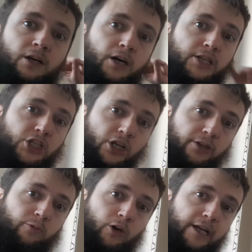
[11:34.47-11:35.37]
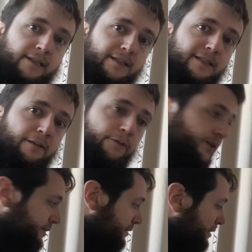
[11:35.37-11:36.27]
I show the y-intercept
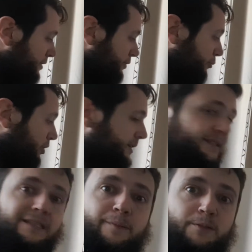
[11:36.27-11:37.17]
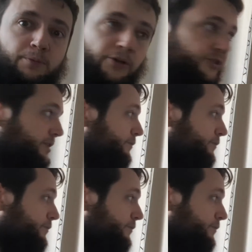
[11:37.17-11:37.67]
first. The y-intercept's positive